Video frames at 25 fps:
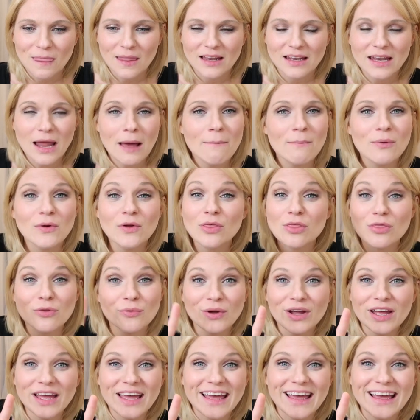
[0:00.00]
Number
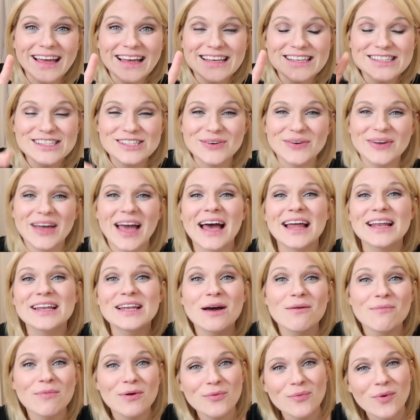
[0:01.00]
3, so we had
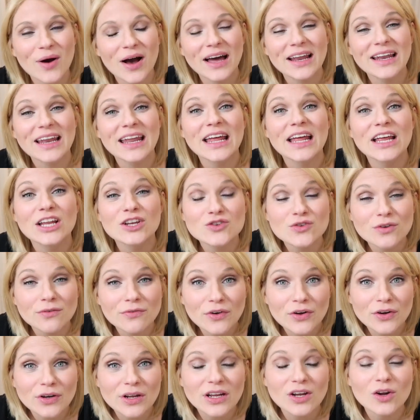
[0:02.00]
number 1,
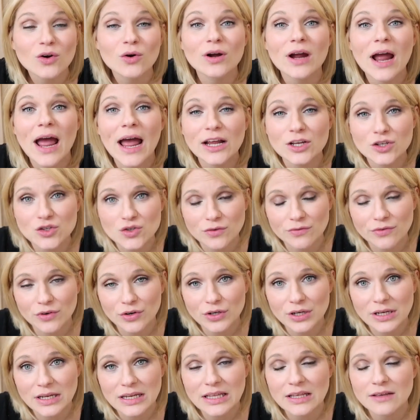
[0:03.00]
introverted or
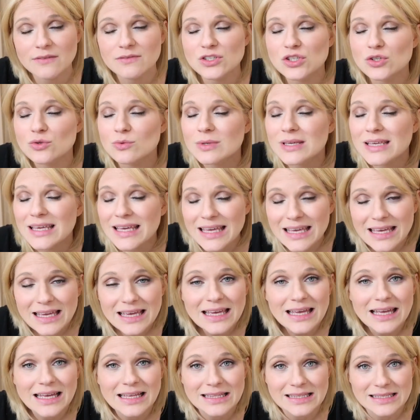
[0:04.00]
extroverted gives you
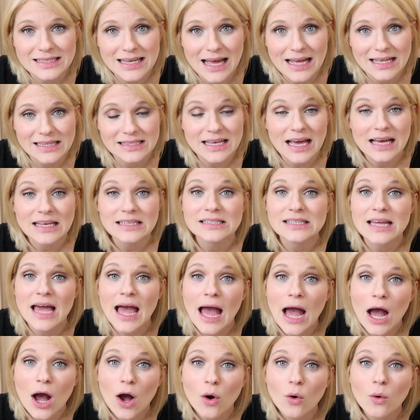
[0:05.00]
key insights as to
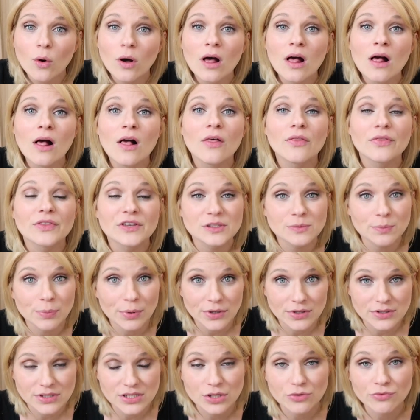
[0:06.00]
how this
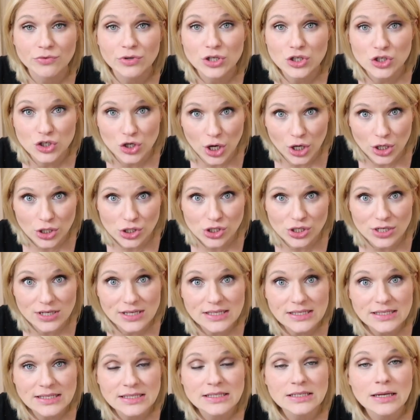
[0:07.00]
person
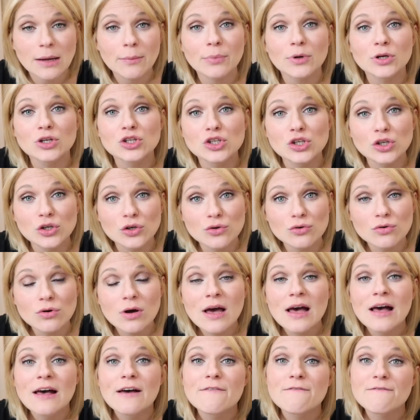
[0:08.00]
recharges. Number 2,
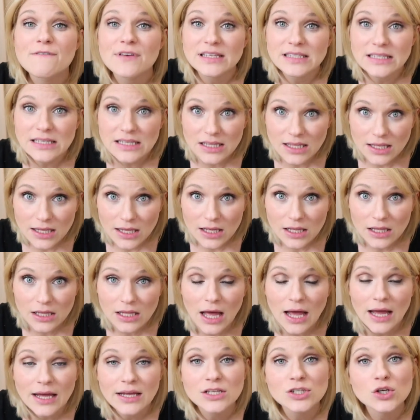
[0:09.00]
physically
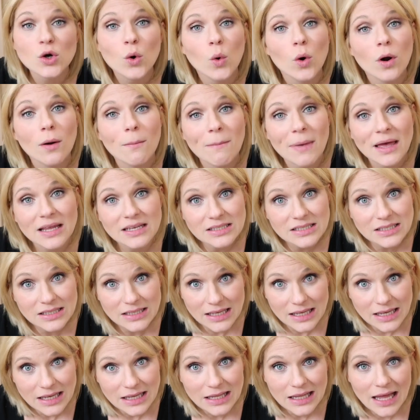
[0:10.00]
inclined or
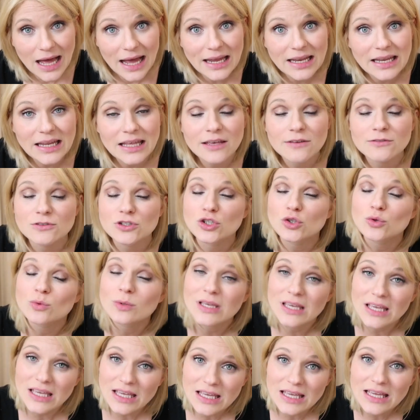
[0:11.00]
mentally inclined gives you
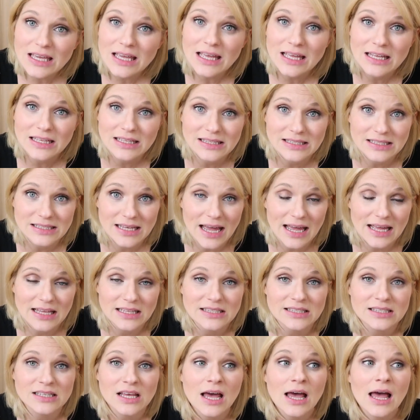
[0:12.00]
key
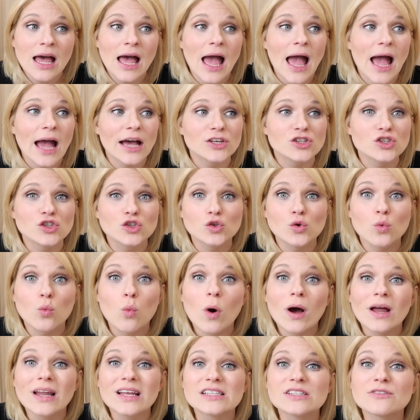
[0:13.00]
insights as to
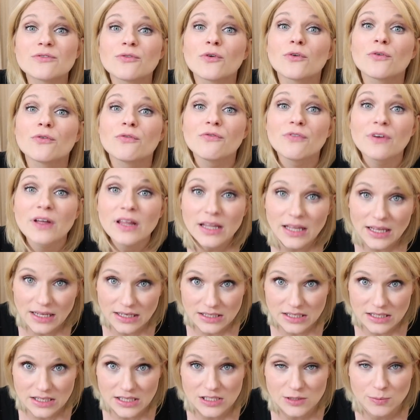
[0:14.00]
what is fulfilling
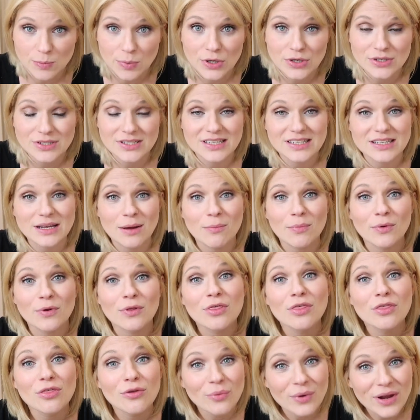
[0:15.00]
to this person. Number
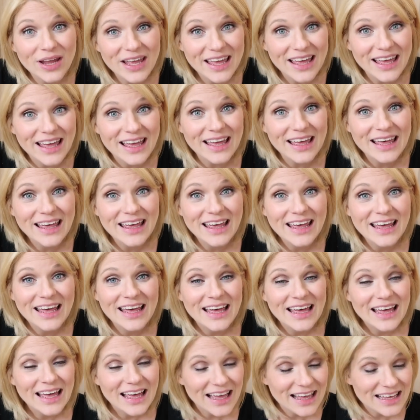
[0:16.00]
3
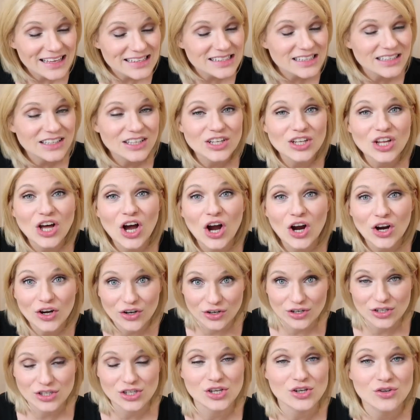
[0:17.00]
is a little
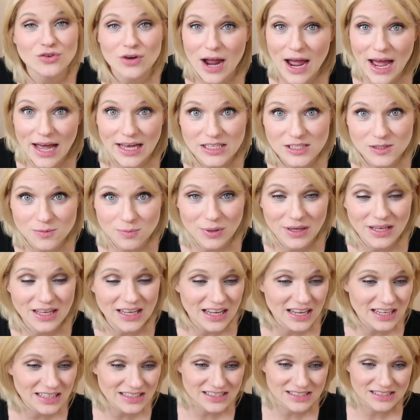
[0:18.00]
harder to grasp.
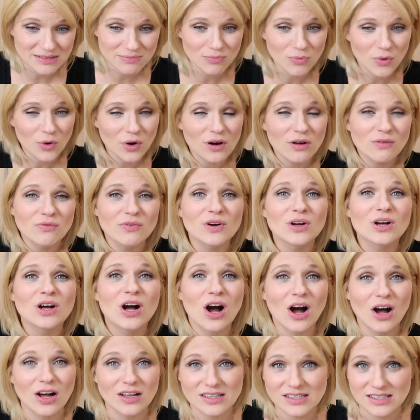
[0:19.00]
It's more of a
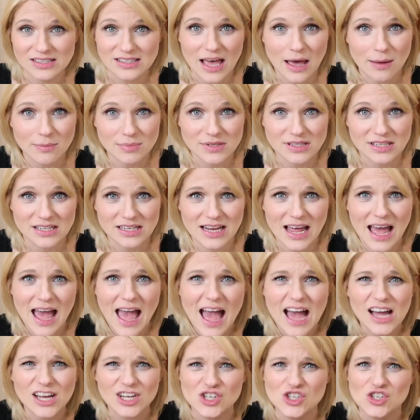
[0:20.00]
concept than the
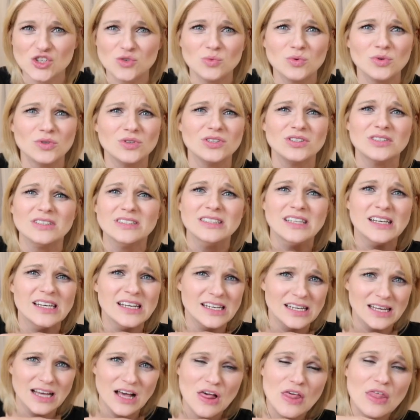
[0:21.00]
actual
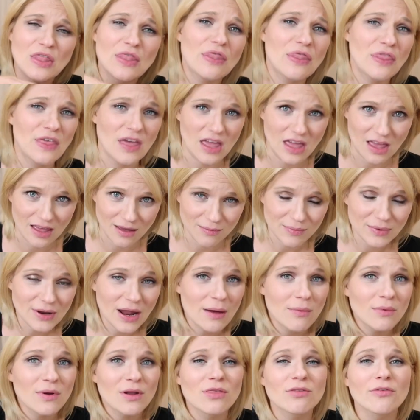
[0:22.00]
thing, but
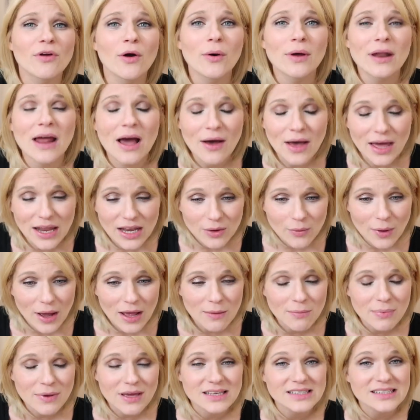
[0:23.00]
I'm gonna throw it out
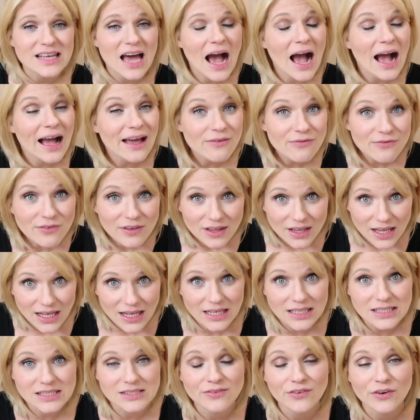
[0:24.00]
anyway because I feel like
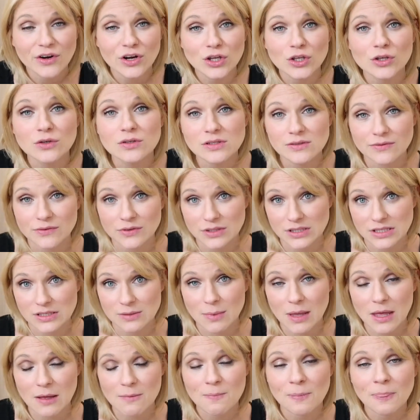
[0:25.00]
it's very useful to
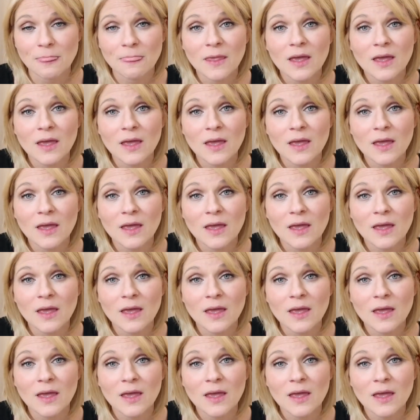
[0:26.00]
me.